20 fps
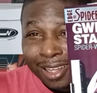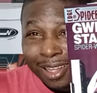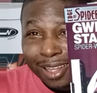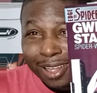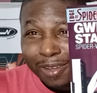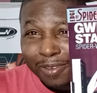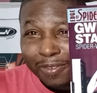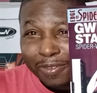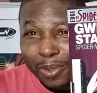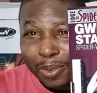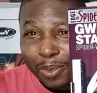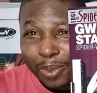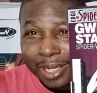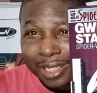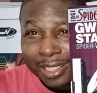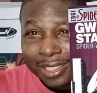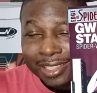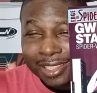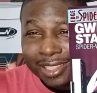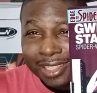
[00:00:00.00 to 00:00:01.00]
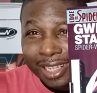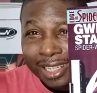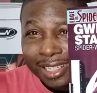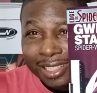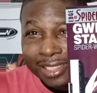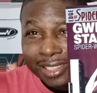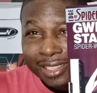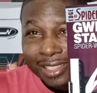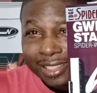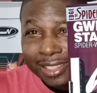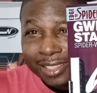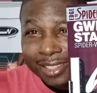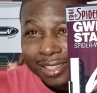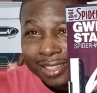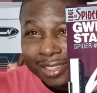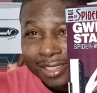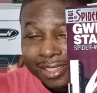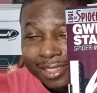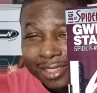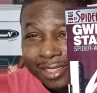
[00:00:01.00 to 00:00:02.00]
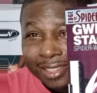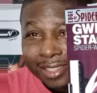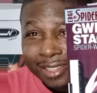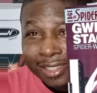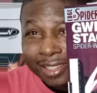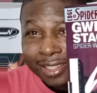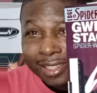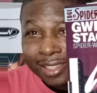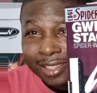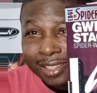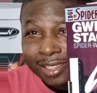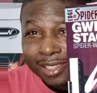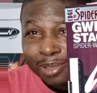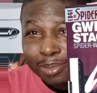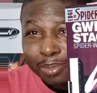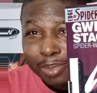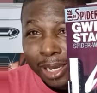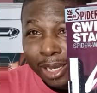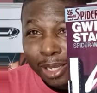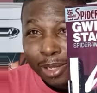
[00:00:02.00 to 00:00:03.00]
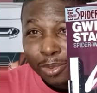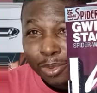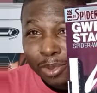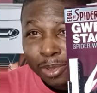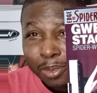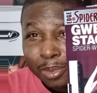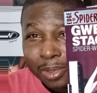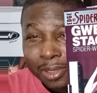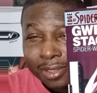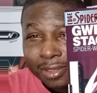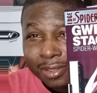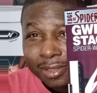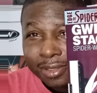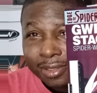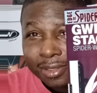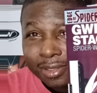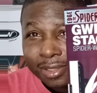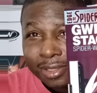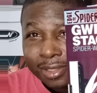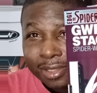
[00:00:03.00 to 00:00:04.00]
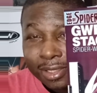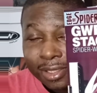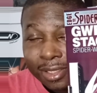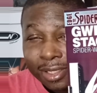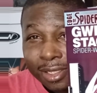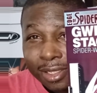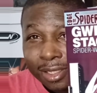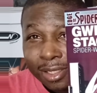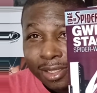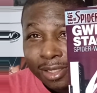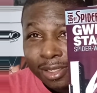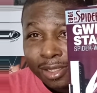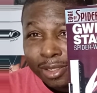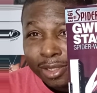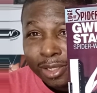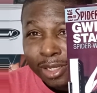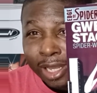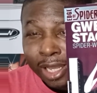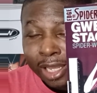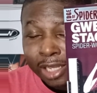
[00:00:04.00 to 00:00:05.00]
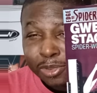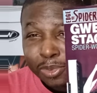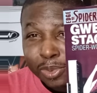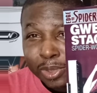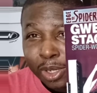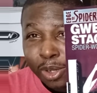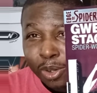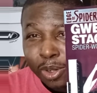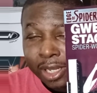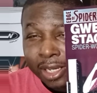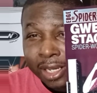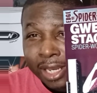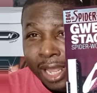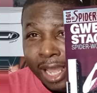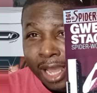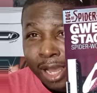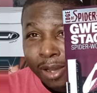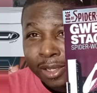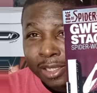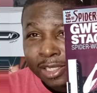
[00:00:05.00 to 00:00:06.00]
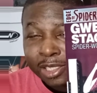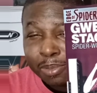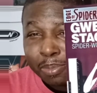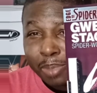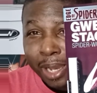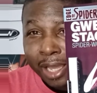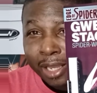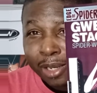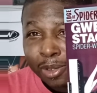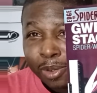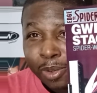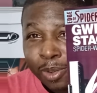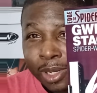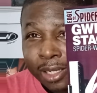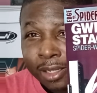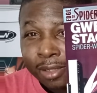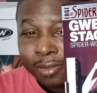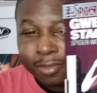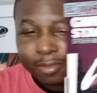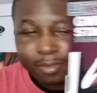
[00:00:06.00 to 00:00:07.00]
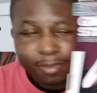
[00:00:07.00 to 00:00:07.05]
of Gwen Stacy, Spider-Woman. As we know her now as Spider-Gwen.